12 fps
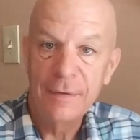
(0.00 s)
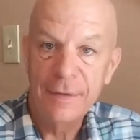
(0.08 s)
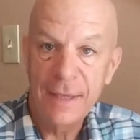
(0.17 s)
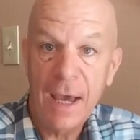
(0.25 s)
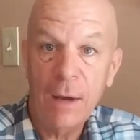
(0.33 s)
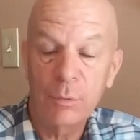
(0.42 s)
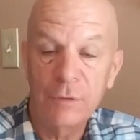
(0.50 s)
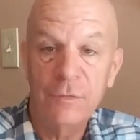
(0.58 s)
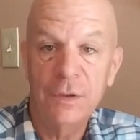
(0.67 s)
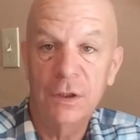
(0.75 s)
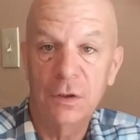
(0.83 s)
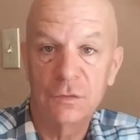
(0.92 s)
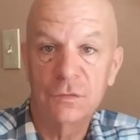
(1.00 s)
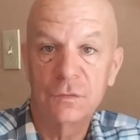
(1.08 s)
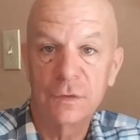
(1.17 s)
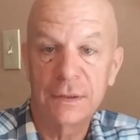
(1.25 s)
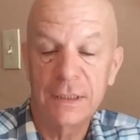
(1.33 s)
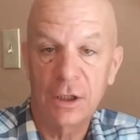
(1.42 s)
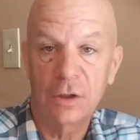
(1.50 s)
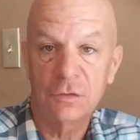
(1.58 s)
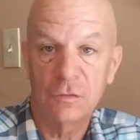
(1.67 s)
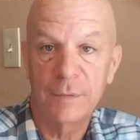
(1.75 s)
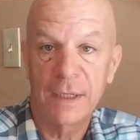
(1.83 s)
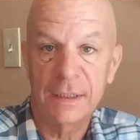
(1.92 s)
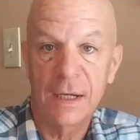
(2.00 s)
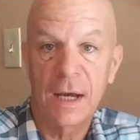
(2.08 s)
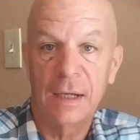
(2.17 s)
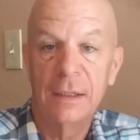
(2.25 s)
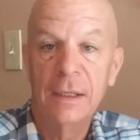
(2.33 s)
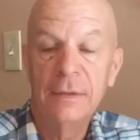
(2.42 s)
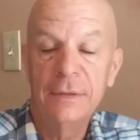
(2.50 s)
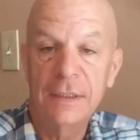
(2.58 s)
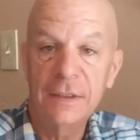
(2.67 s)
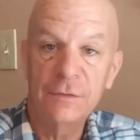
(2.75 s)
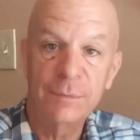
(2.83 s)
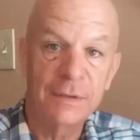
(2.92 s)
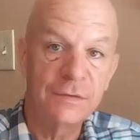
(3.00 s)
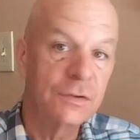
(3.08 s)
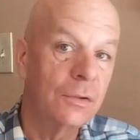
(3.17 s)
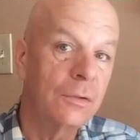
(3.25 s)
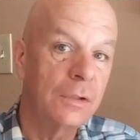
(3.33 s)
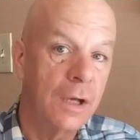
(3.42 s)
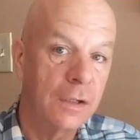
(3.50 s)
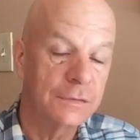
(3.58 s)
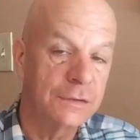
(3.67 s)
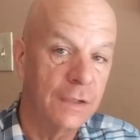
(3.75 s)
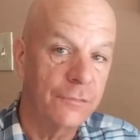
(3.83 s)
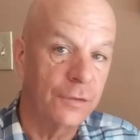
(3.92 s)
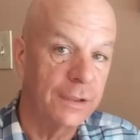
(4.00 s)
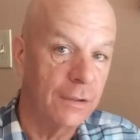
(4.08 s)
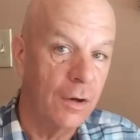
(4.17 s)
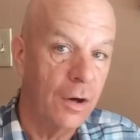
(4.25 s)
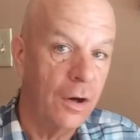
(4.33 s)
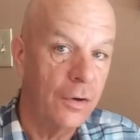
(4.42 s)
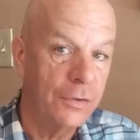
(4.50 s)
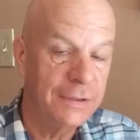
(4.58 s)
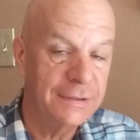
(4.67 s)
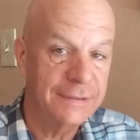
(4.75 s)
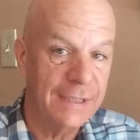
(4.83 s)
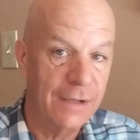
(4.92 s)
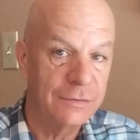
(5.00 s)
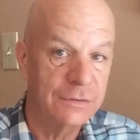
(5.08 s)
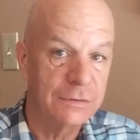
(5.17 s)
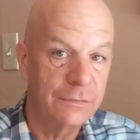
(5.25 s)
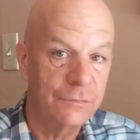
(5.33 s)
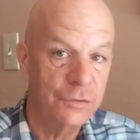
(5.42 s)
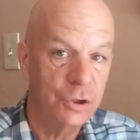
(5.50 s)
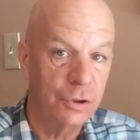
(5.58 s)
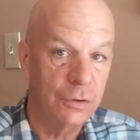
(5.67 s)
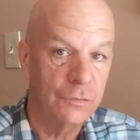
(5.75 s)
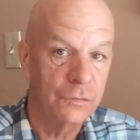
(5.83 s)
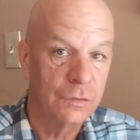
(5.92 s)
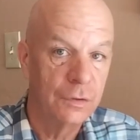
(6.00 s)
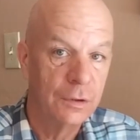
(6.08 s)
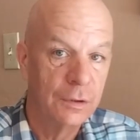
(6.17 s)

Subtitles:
That reveals the character of my God, that he has been so long-suffering all these thousands of years